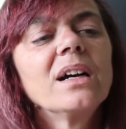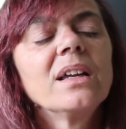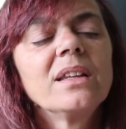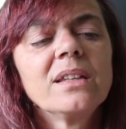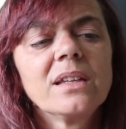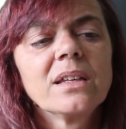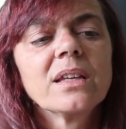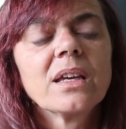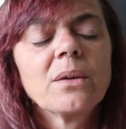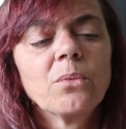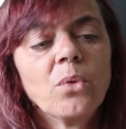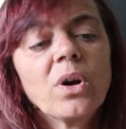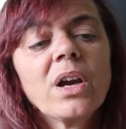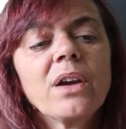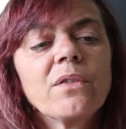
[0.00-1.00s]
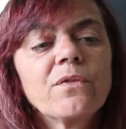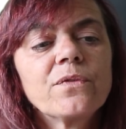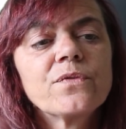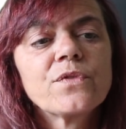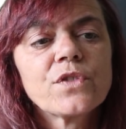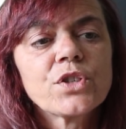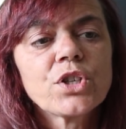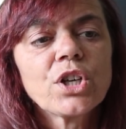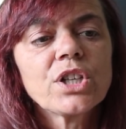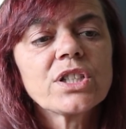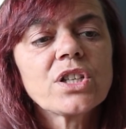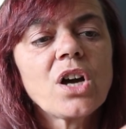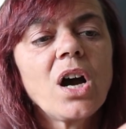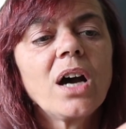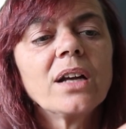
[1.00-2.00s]
okay, for sure it's
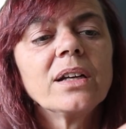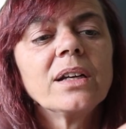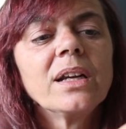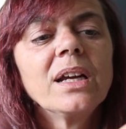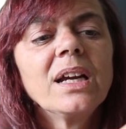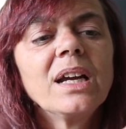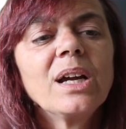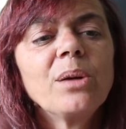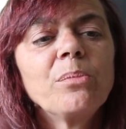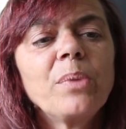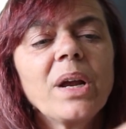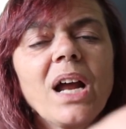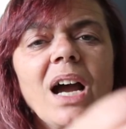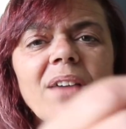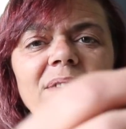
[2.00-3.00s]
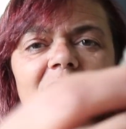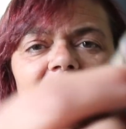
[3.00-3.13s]
cotton. But I've